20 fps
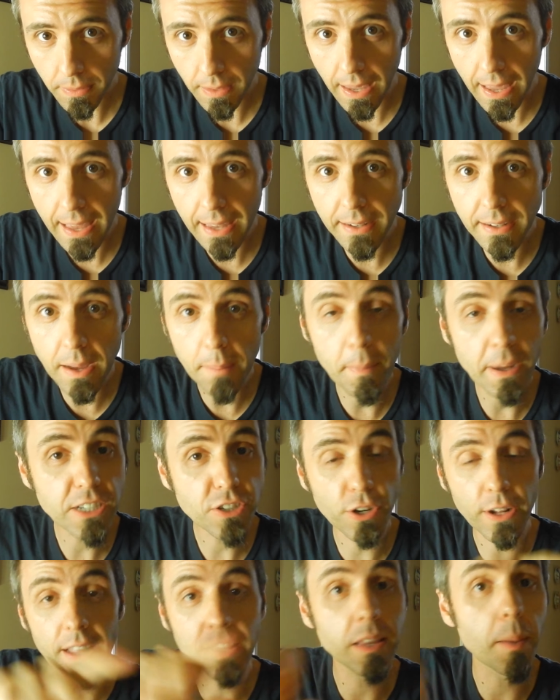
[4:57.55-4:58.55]
And make
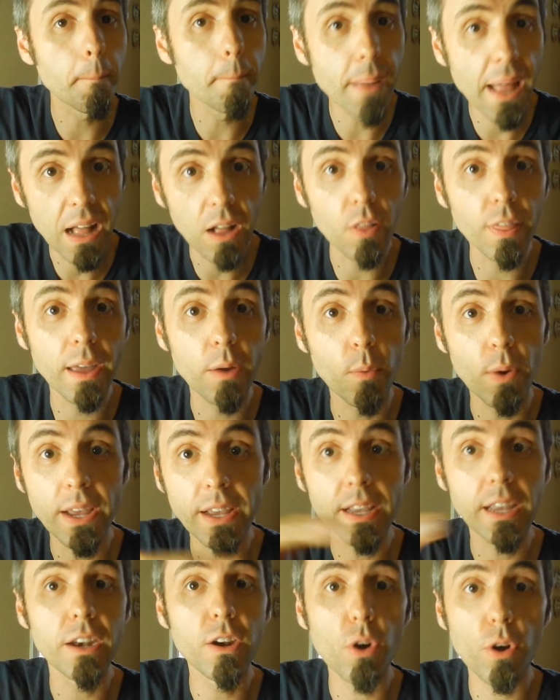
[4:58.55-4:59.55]
sure to hit the bell, that way you get